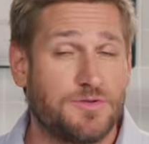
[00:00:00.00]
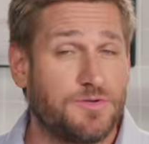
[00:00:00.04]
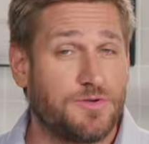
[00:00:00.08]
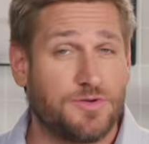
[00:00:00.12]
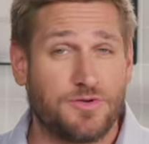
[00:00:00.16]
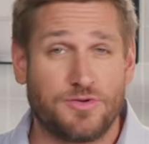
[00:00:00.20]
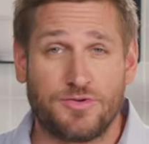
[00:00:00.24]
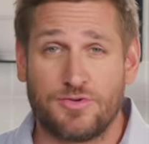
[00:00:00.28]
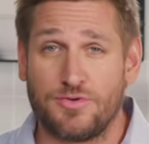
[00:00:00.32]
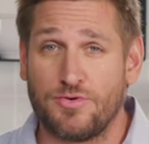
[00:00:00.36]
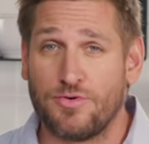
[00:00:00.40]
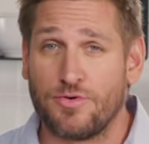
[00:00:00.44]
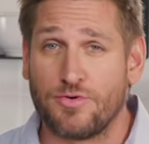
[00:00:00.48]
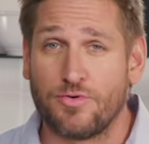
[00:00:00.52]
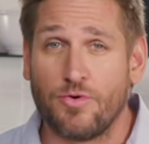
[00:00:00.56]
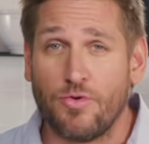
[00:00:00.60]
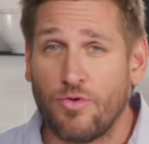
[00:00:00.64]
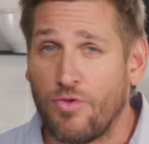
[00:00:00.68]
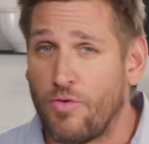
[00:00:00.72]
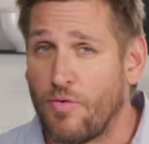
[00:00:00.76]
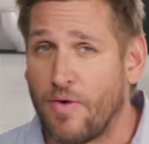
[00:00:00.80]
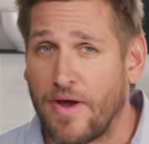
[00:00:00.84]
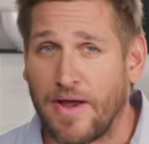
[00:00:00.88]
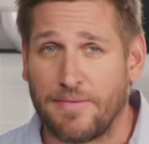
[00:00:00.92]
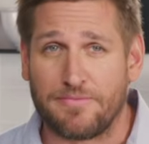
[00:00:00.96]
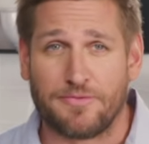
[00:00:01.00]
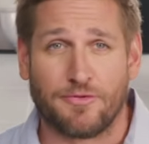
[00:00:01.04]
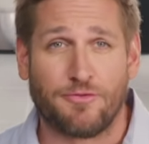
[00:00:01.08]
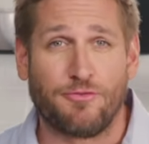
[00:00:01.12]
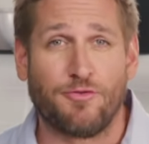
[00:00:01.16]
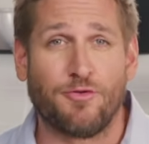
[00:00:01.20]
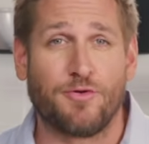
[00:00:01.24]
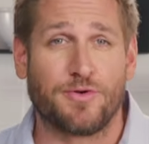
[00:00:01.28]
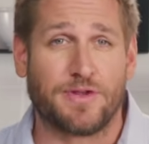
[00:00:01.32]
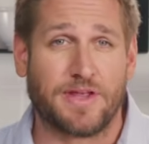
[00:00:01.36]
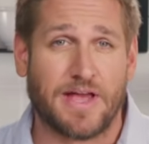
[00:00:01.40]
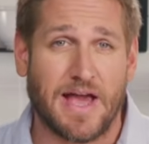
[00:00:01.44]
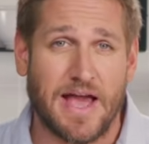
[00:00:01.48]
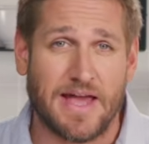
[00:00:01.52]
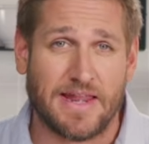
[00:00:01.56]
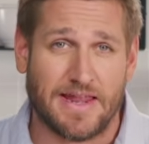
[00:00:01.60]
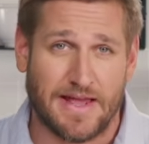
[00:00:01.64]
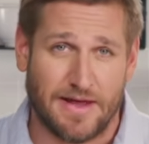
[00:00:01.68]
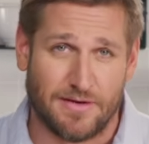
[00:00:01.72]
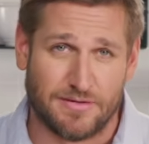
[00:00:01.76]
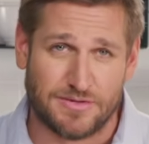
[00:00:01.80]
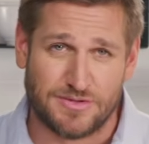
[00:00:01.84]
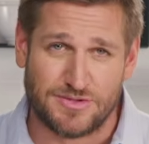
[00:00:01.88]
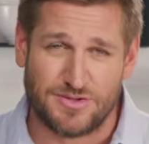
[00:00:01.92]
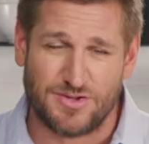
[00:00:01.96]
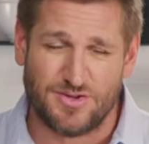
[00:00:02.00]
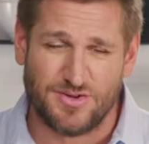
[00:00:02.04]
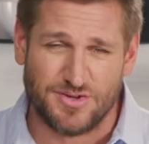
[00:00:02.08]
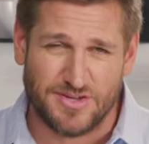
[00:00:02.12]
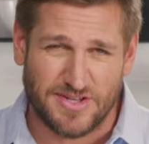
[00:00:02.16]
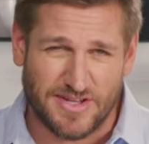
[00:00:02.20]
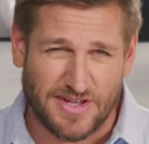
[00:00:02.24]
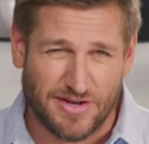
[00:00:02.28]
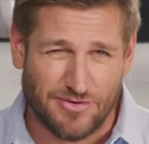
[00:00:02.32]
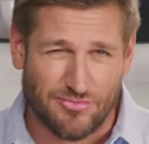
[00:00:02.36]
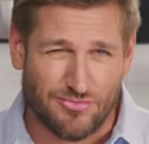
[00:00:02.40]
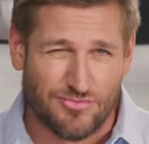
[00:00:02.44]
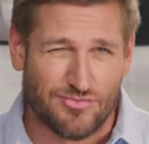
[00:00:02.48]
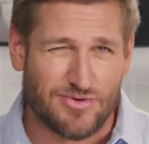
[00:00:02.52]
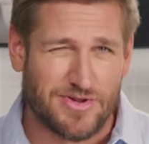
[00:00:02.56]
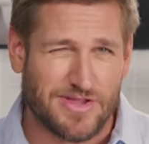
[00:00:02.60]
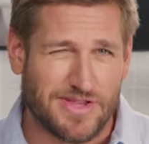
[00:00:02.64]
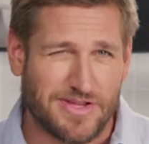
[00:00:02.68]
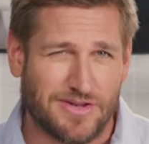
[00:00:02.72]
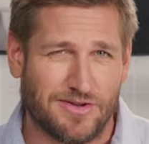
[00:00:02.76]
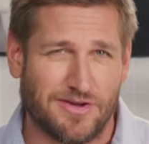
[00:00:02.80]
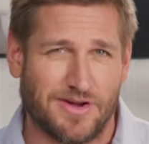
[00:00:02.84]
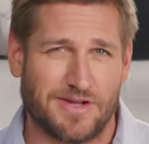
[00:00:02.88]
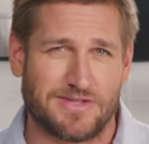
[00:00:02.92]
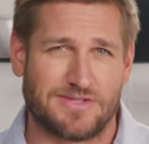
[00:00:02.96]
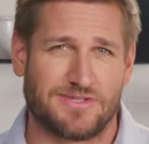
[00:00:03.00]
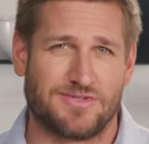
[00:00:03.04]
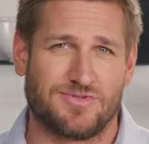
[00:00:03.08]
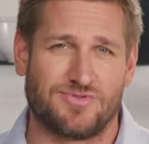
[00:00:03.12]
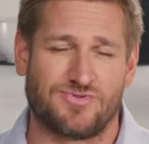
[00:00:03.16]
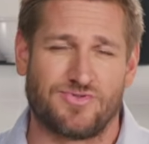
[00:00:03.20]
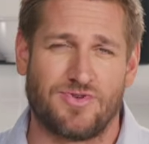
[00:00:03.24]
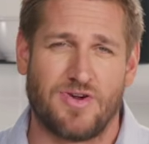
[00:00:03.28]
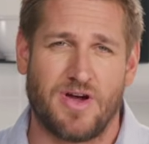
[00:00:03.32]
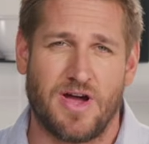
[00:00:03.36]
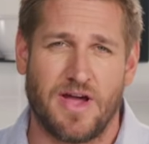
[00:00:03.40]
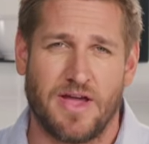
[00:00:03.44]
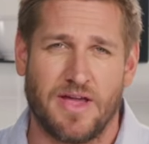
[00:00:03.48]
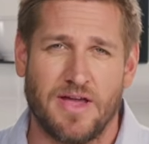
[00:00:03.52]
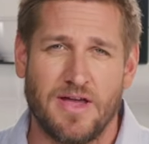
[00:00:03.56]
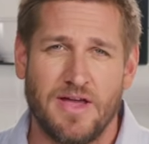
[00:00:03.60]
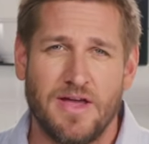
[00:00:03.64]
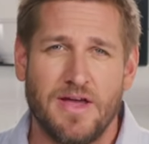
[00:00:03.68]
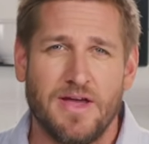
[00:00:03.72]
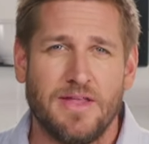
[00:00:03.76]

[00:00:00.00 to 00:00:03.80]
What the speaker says: You could do it all the way up to 48 hours too to get it really nice and dry.